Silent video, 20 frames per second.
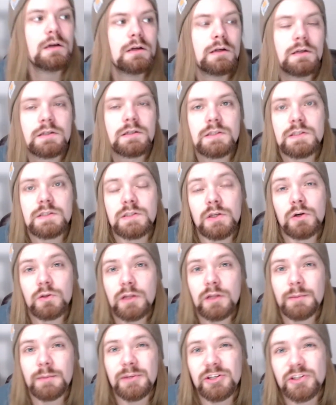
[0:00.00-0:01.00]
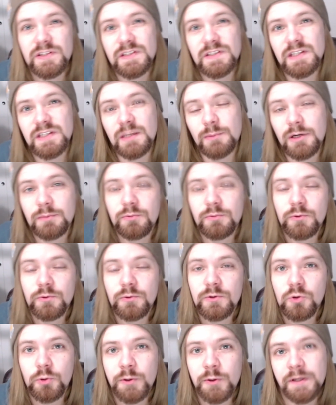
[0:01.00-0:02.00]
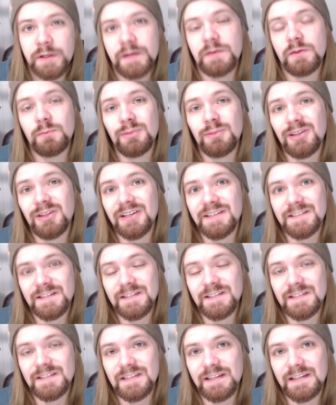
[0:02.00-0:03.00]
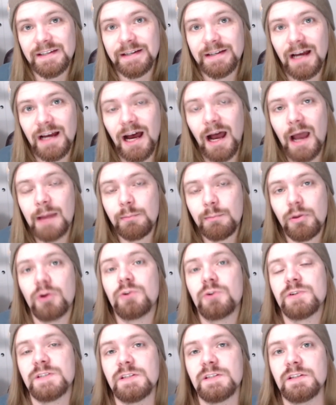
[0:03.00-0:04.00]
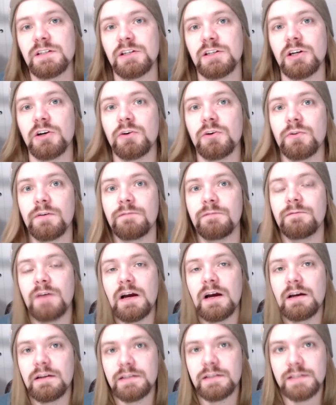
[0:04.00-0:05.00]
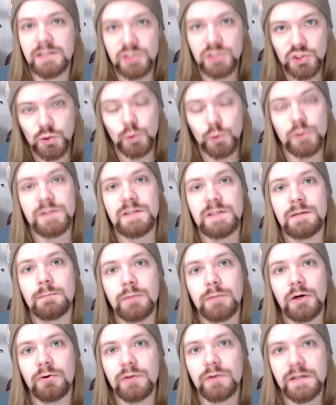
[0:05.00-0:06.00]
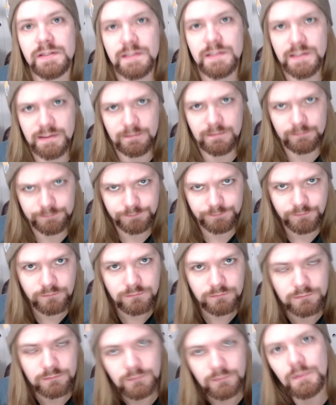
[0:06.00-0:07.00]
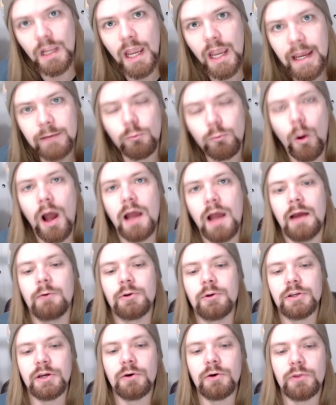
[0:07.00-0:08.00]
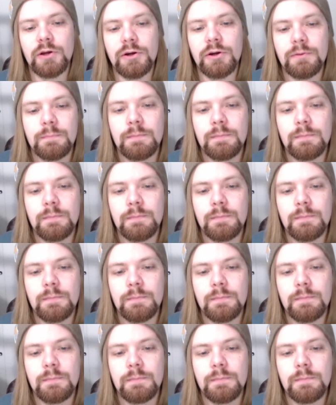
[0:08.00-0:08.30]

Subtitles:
So let me just sum up real quick the places that I personally go to source components and why I would go there.